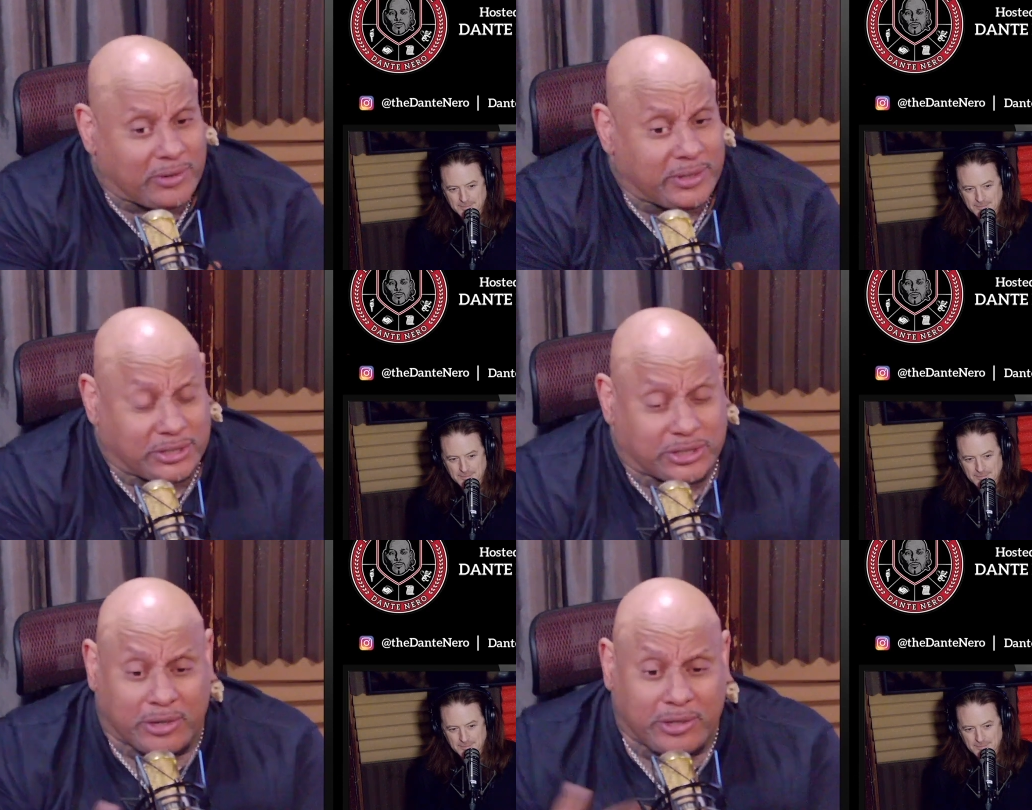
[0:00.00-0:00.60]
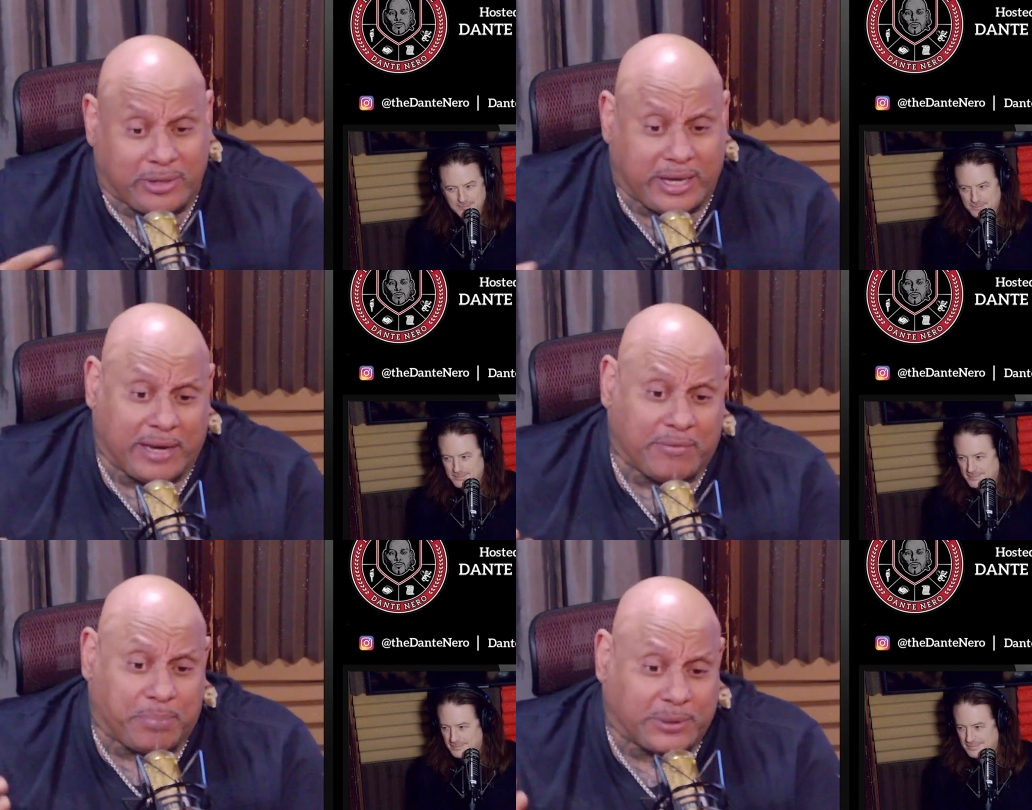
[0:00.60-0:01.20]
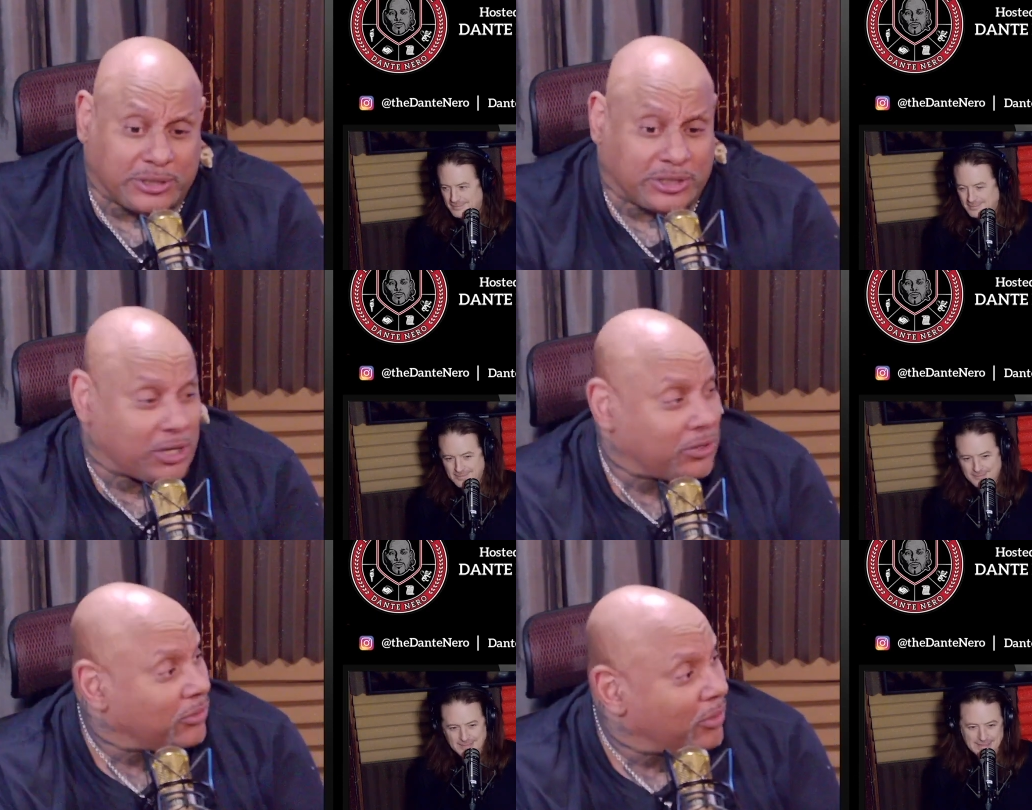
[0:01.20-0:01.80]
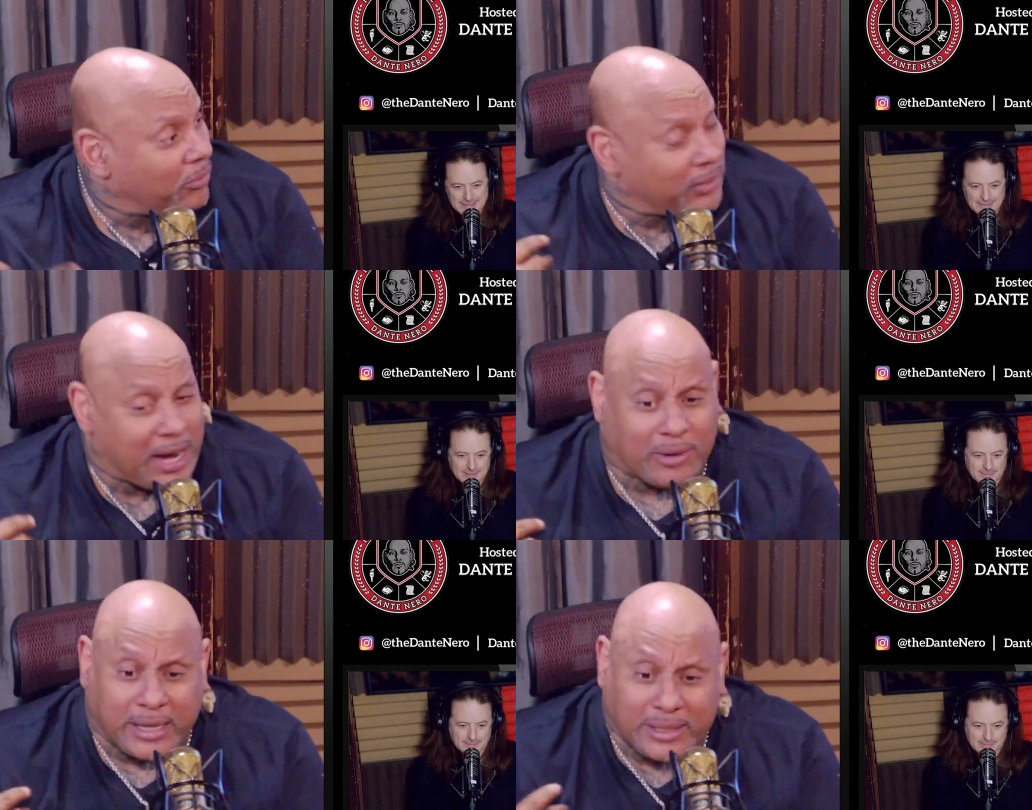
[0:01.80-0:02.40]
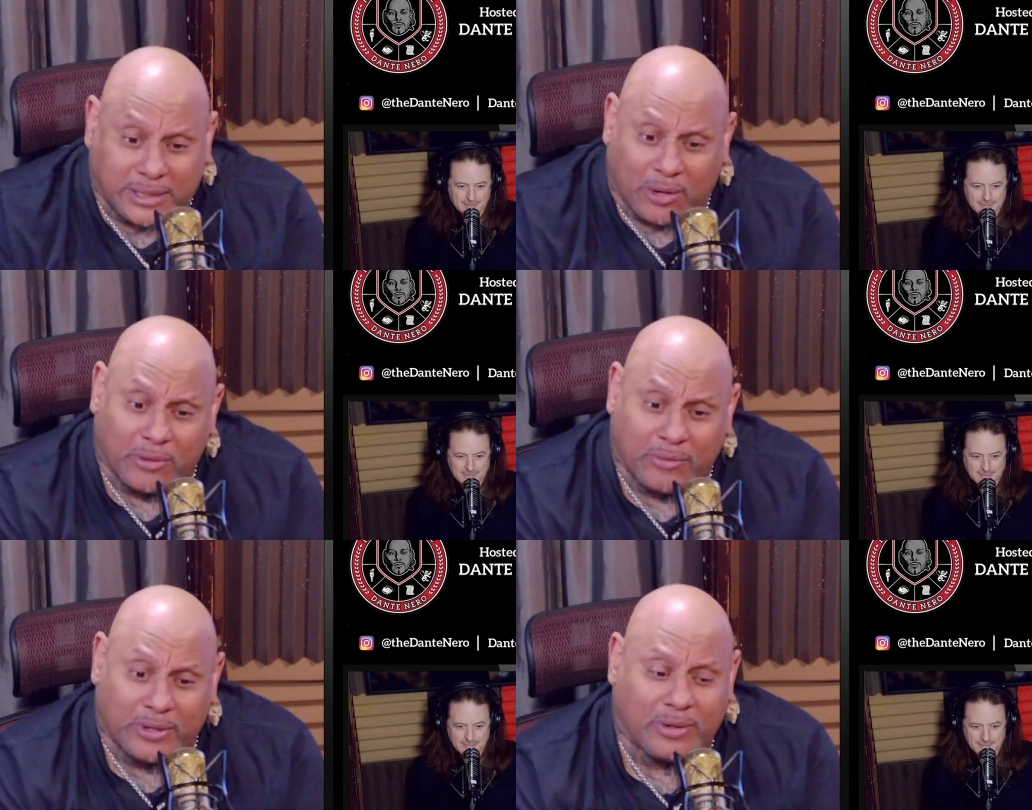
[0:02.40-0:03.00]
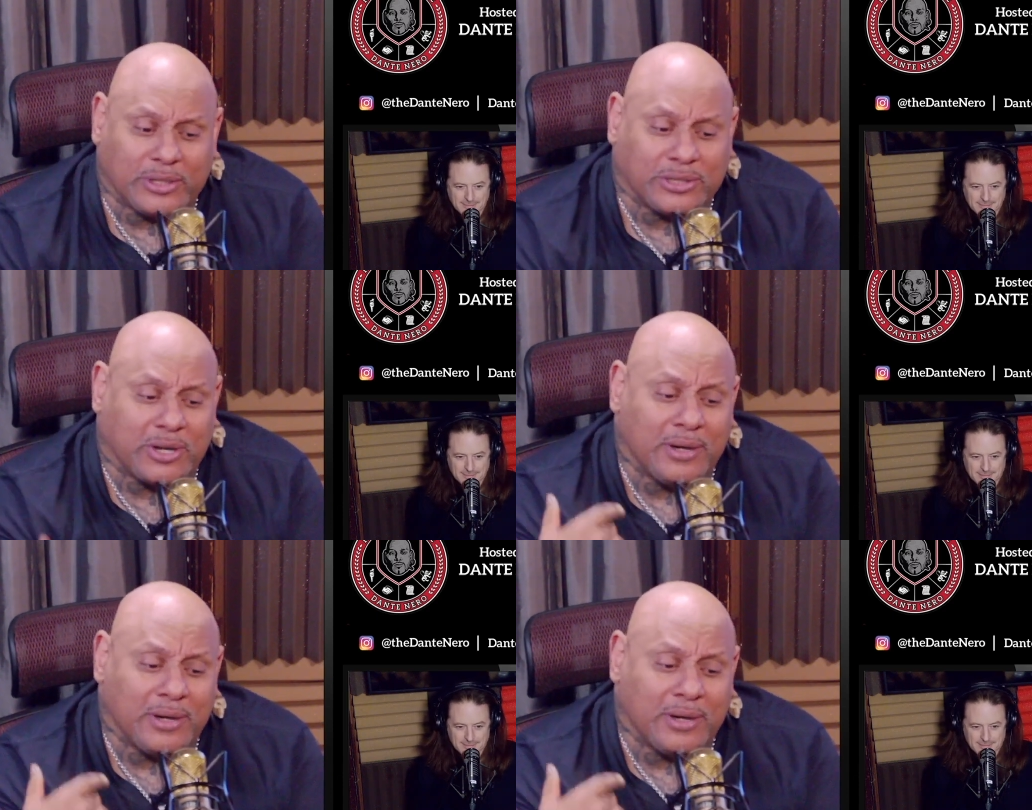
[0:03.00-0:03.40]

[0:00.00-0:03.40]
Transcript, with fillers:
Speaker 1: on your shirt. You can't even put your shirt on without getting deodorant on your shirt.